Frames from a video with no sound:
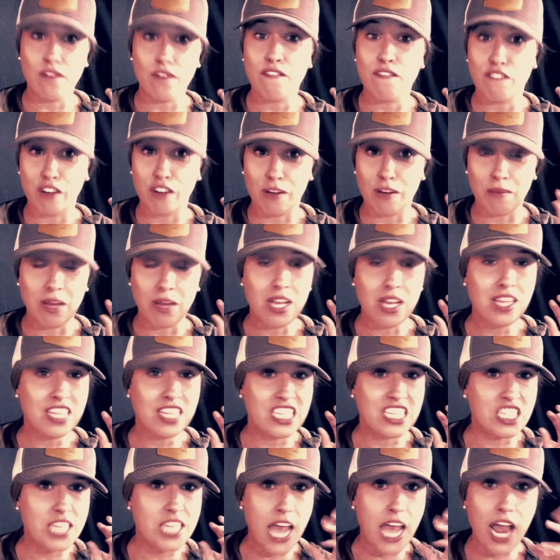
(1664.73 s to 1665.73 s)
from
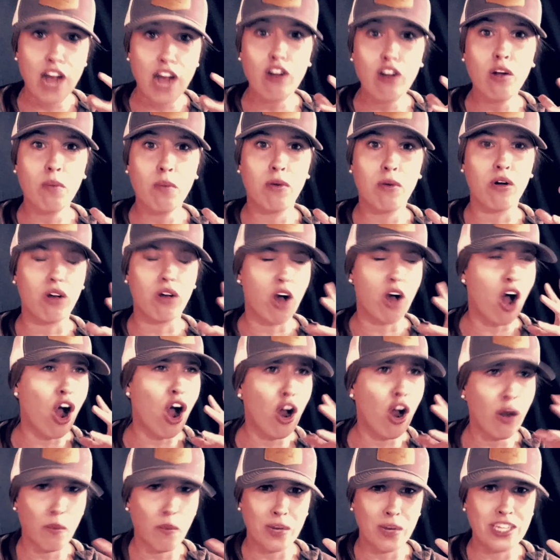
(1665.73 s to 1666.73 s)
these terrible,
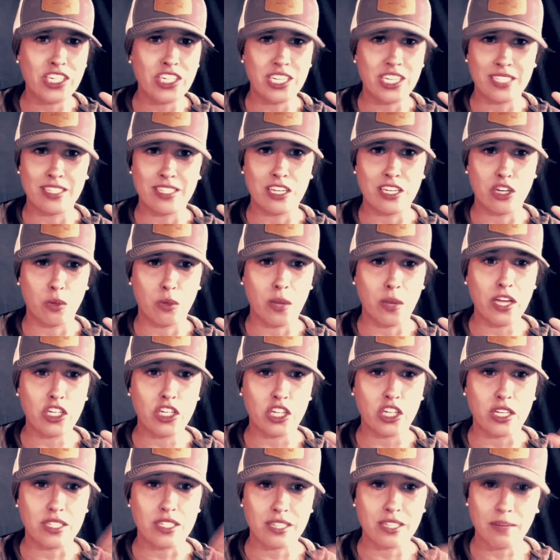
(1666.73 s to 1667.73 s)
heart-wrenching
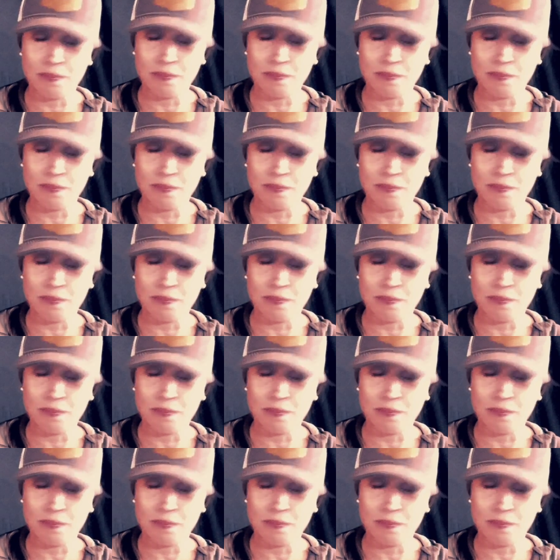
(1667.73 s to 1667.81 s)
situations,